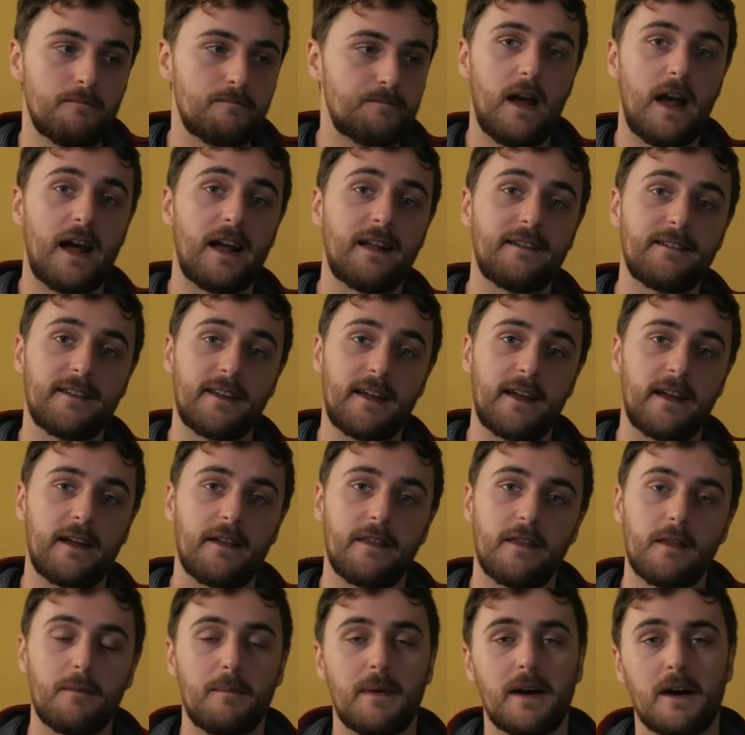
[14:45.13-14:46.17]
and hit
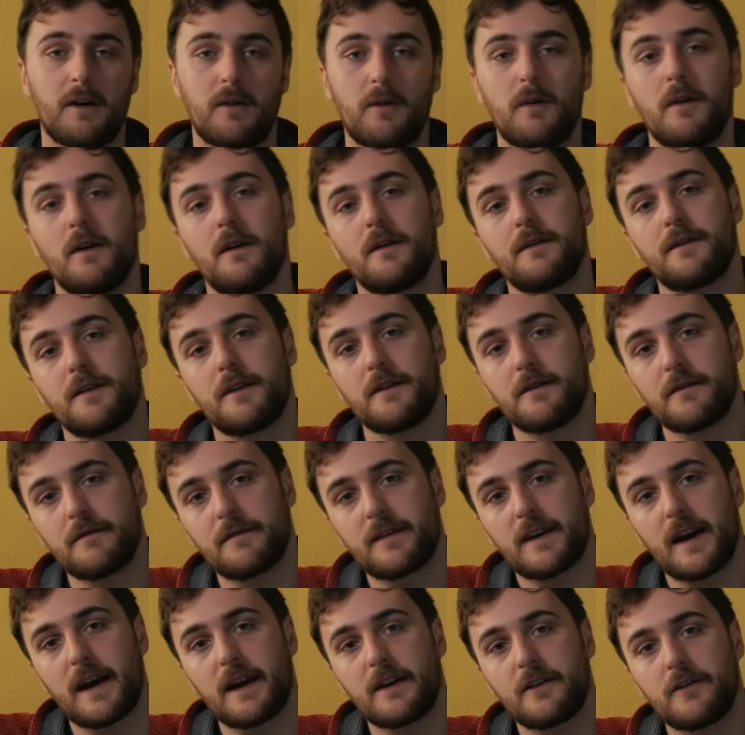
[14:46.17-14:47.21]
the bell
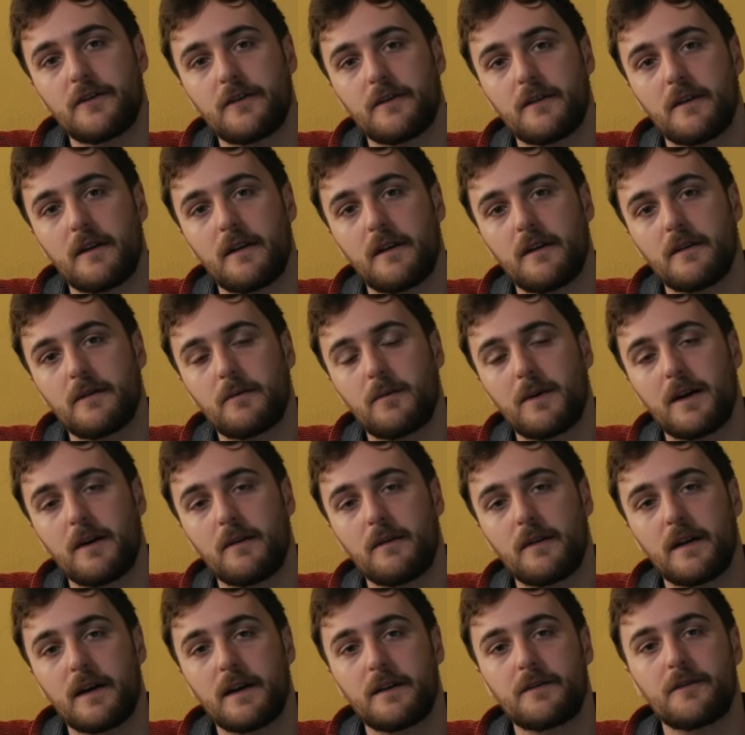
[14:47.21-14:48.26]
notification as well
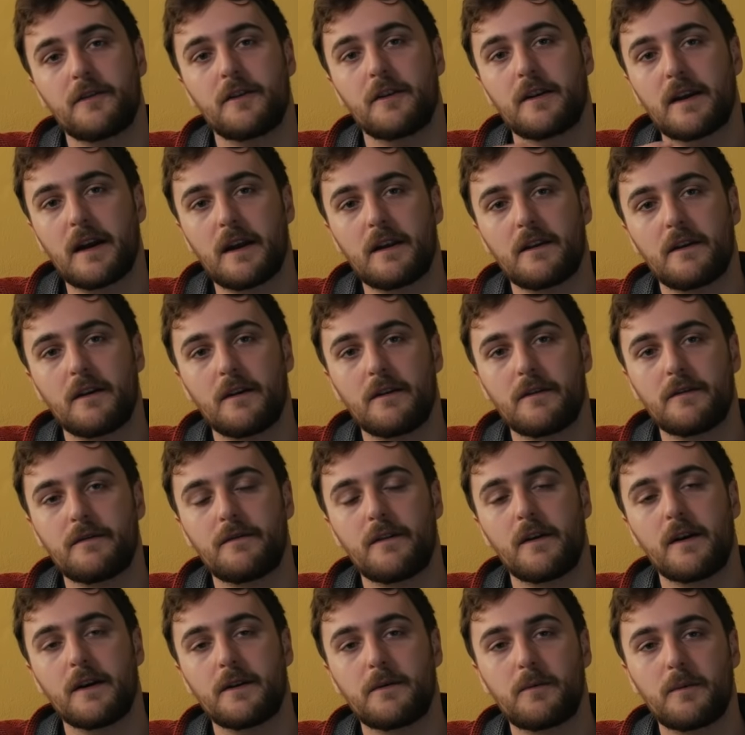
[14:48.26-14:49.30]
there so you get
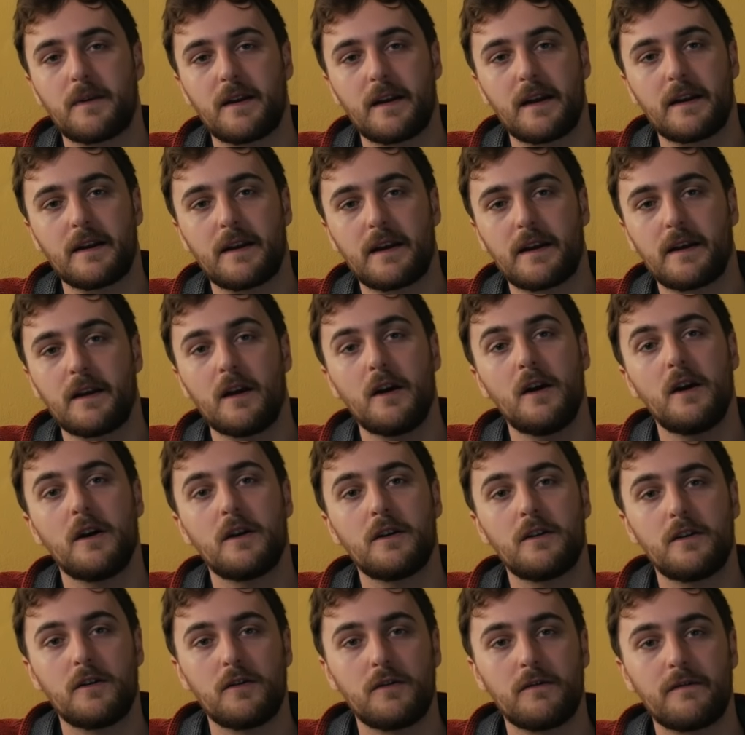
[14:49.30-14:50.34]
notified when any
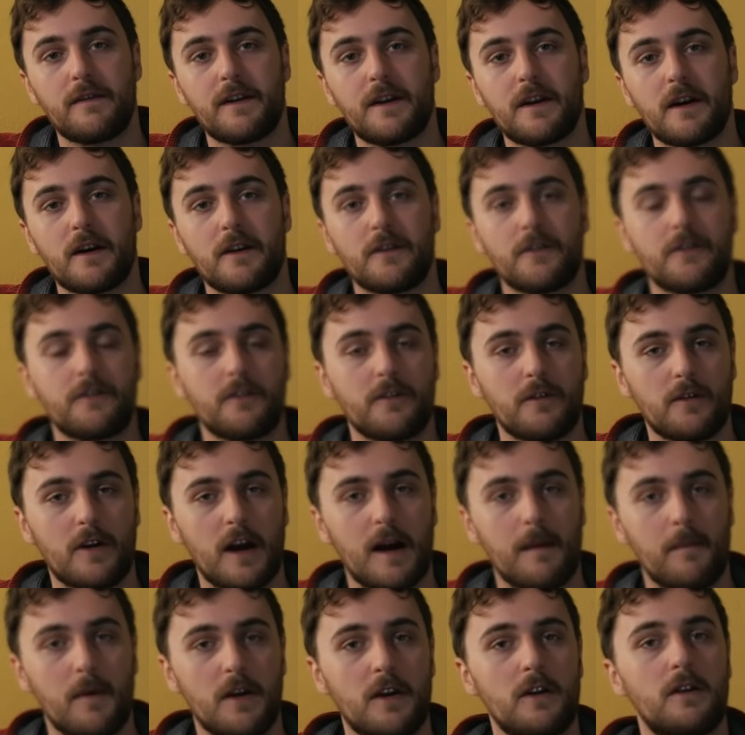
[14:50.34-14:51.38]
new videos do
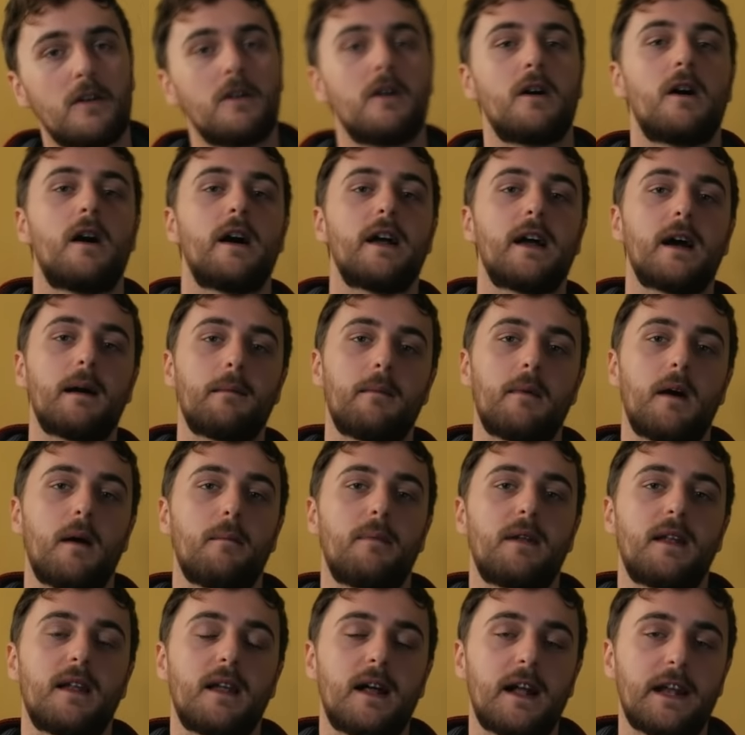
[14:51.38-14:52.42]
come along. I am
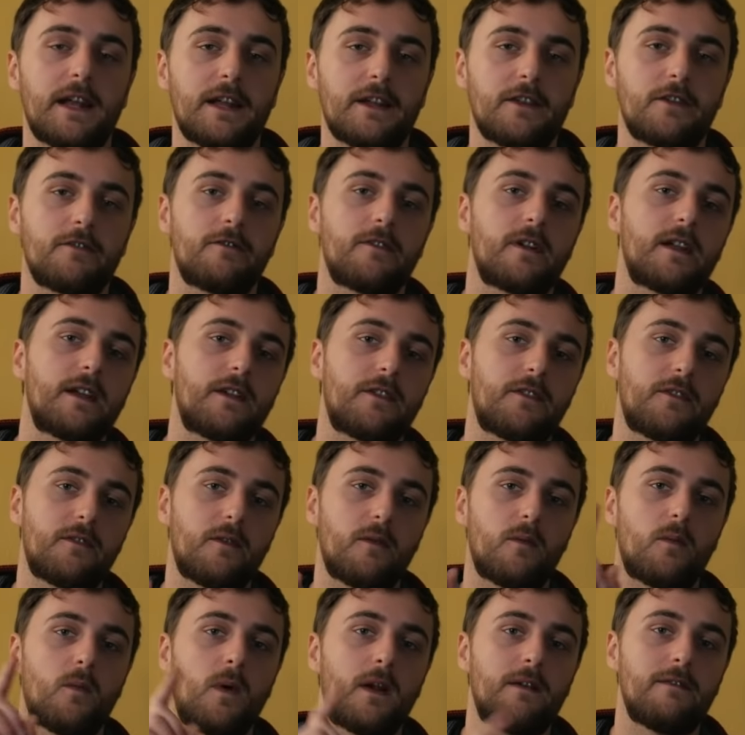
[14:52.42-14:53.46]
planning to release
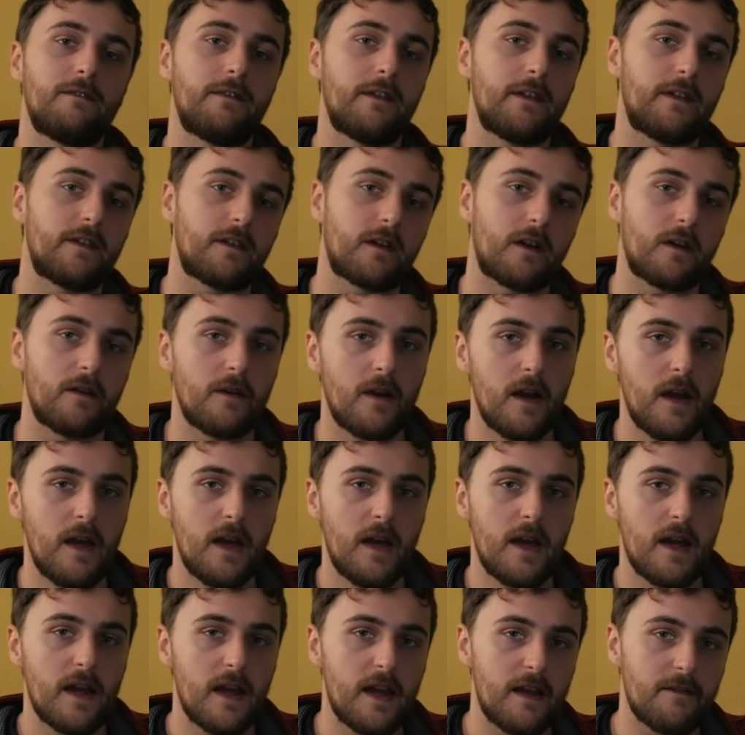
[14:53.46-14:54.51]
one video
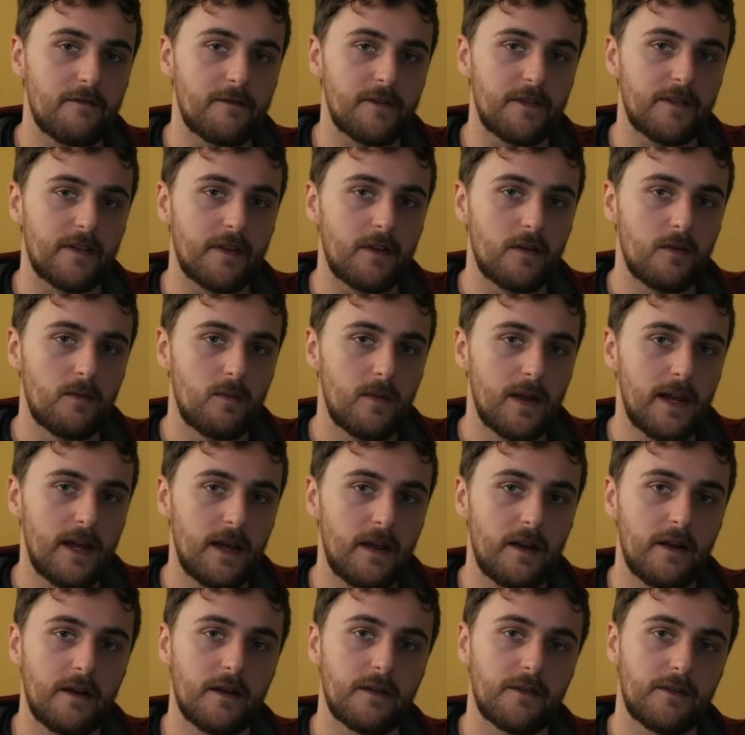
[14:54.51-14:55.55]
every single
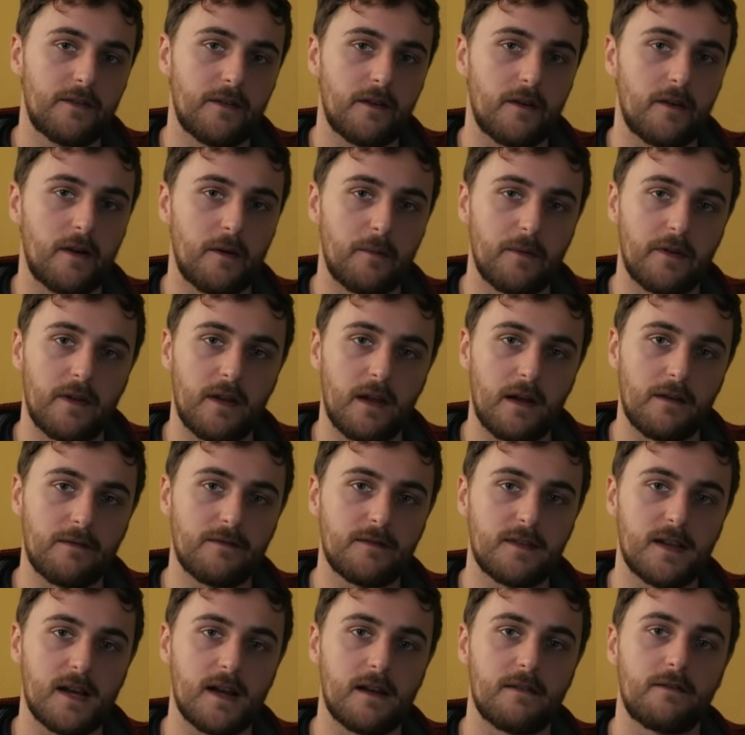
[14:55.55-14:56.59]
week, so I would love
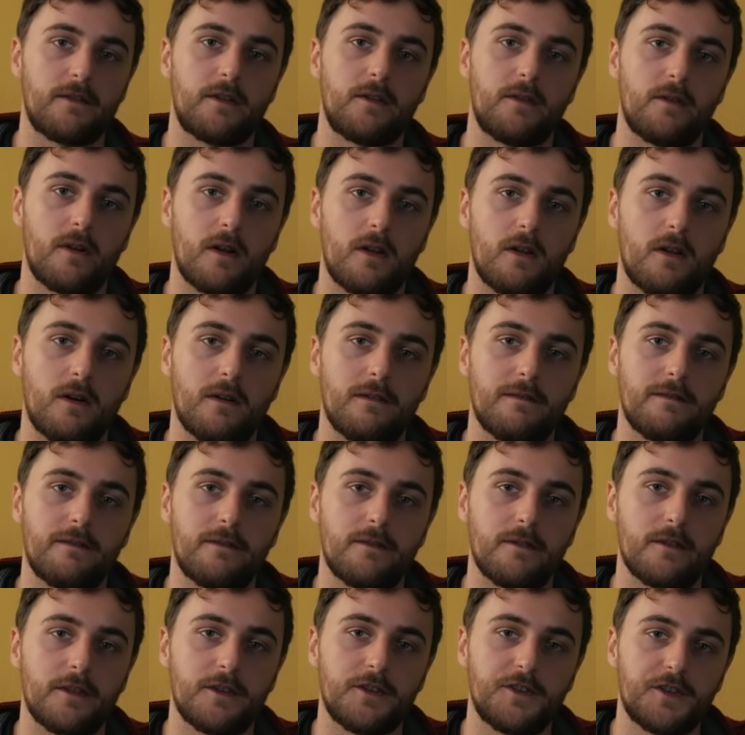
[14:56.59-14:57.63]
to have you along
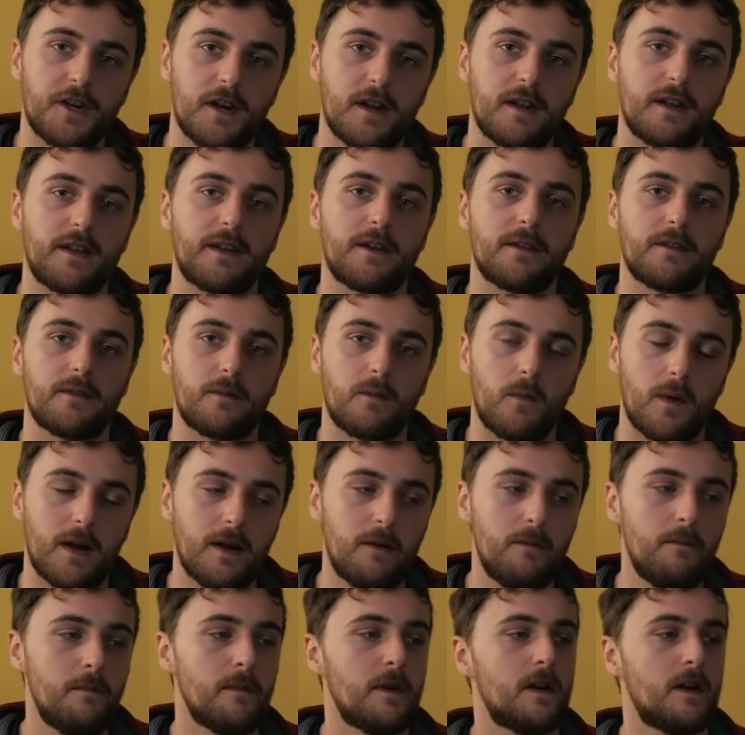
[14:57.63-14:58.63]
for the journey as well.